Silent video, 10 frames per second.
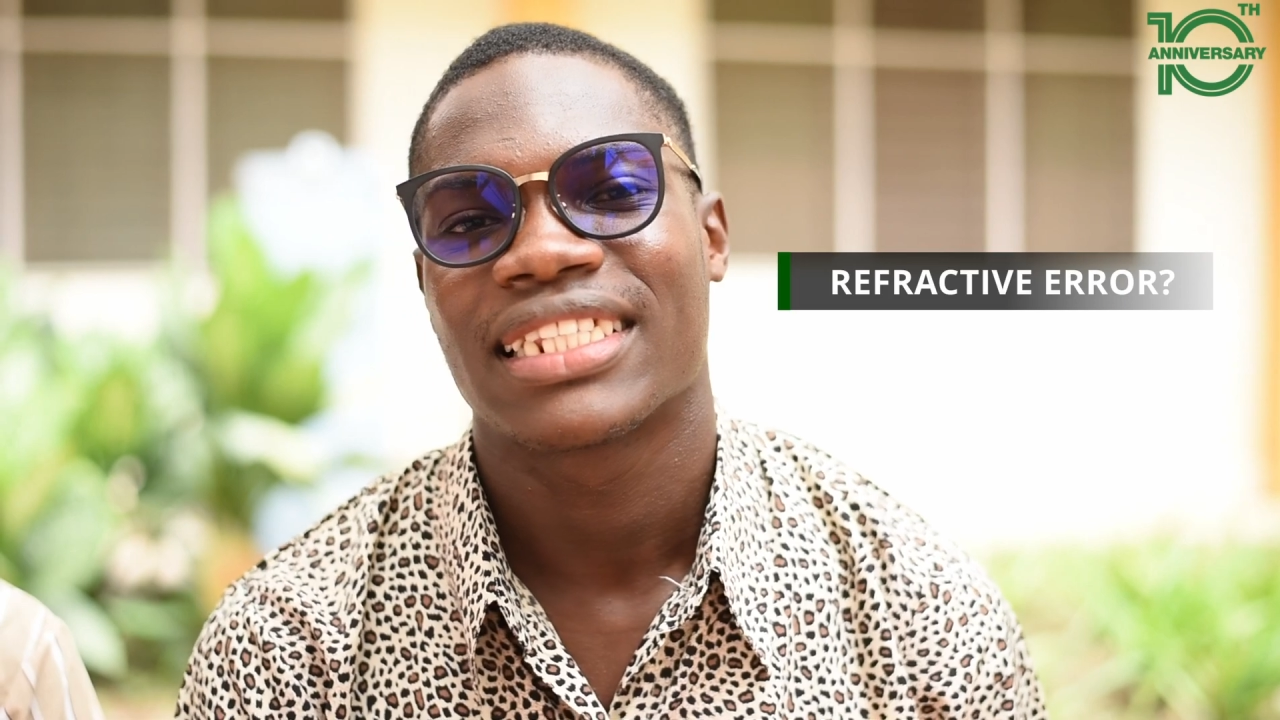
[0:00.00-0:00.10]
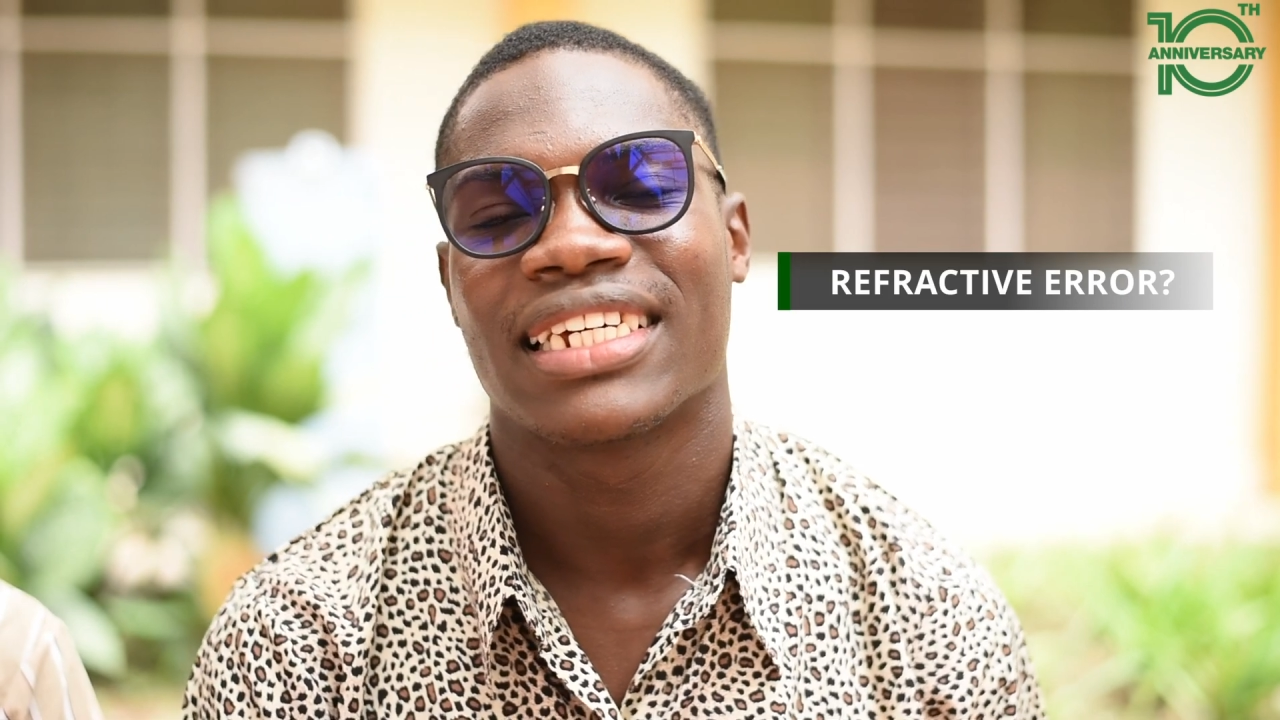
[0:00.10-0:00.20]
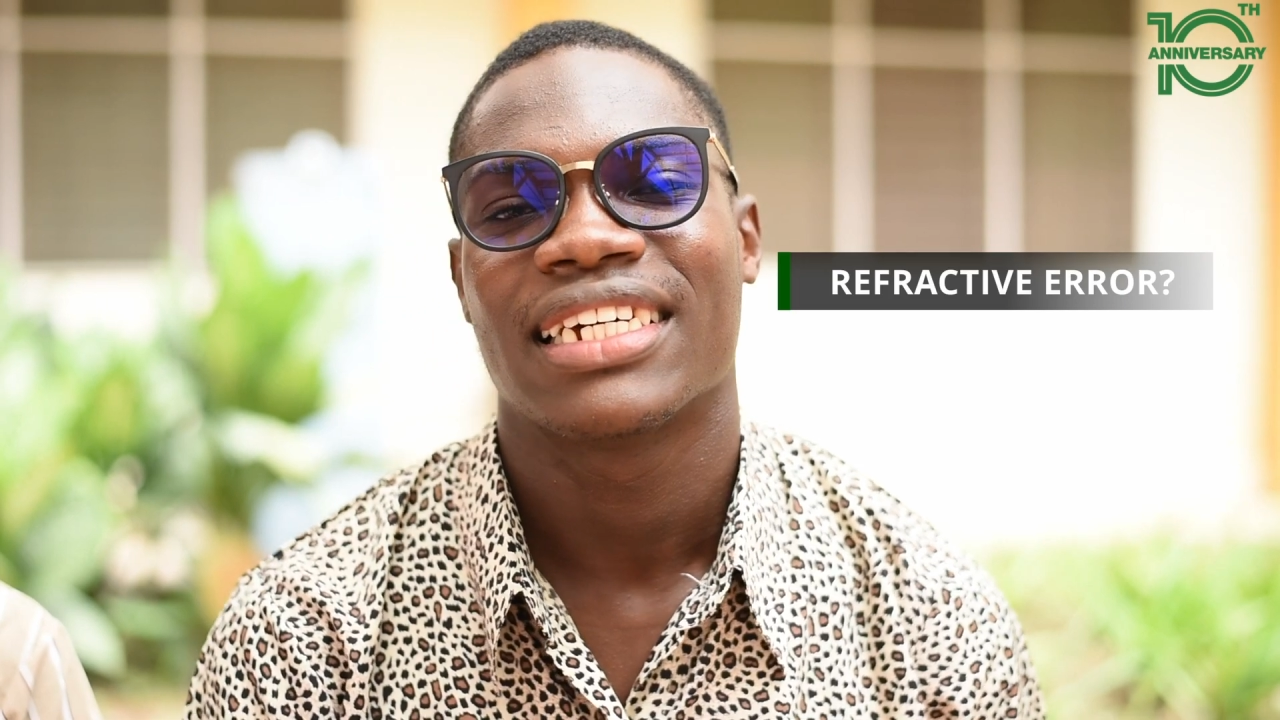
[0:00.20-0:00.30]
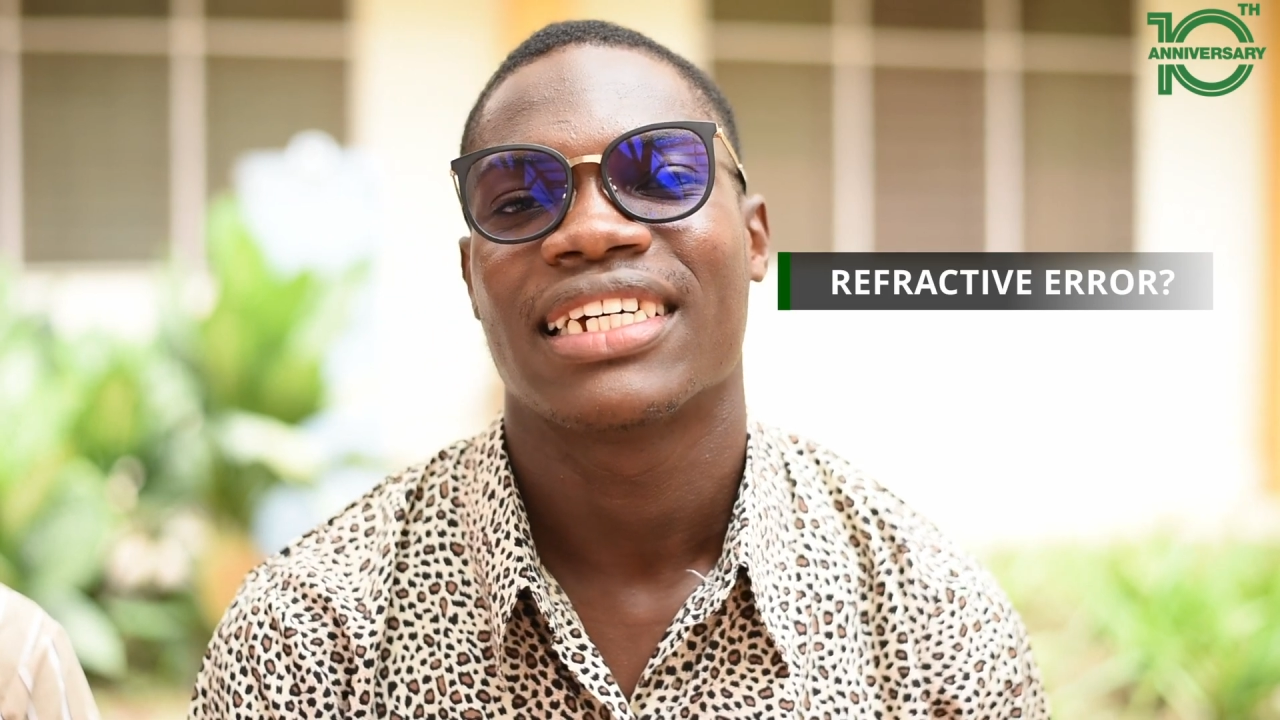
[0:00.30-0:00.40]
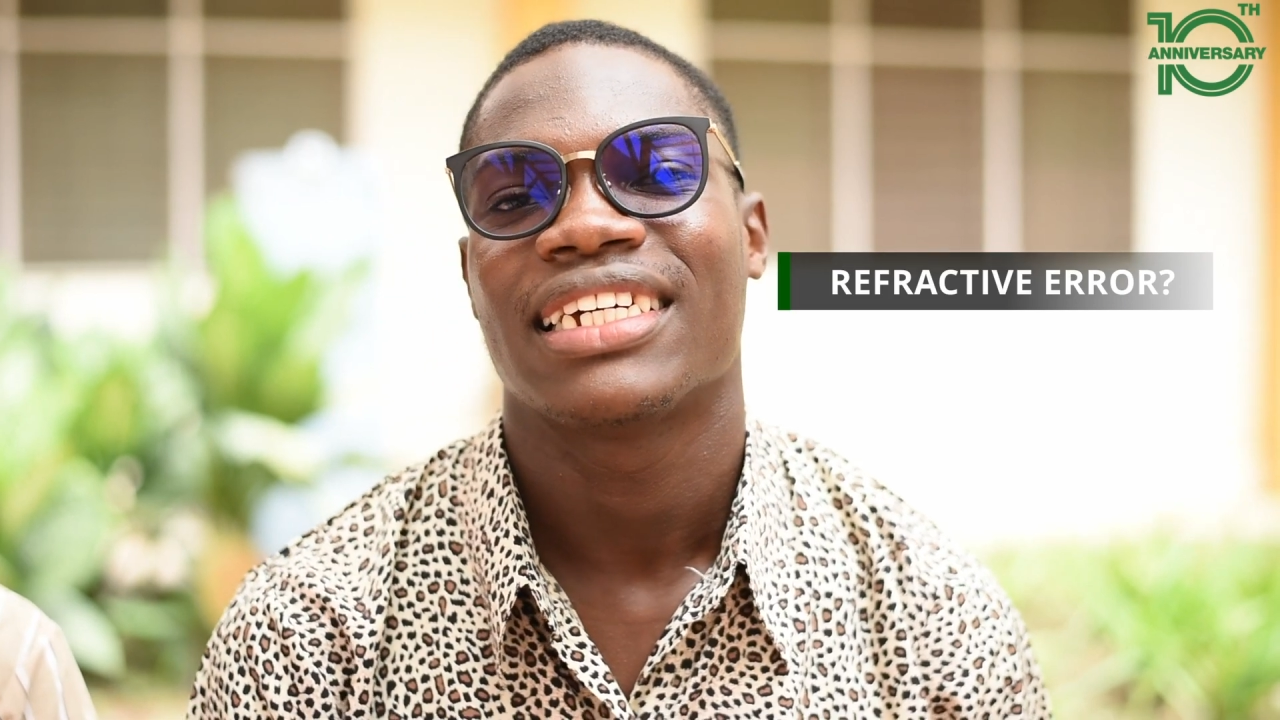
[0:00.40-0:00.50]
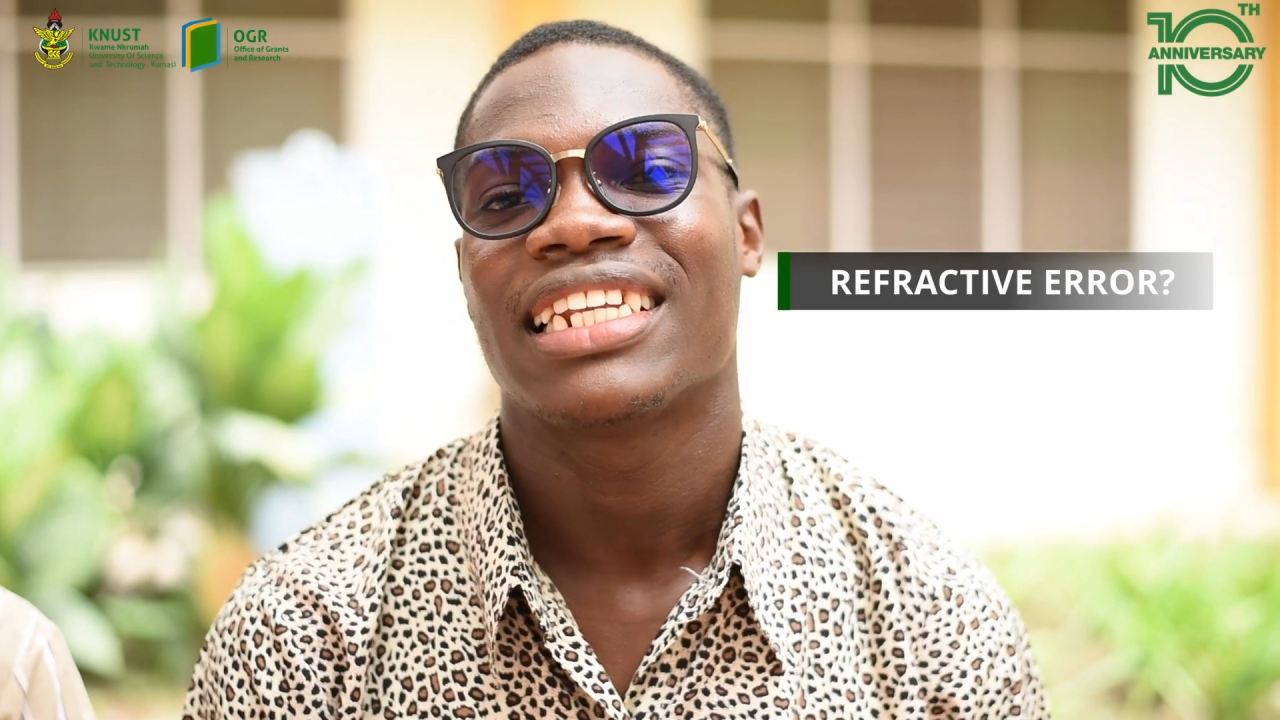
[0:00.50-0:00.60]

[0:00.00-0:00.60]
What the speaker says: the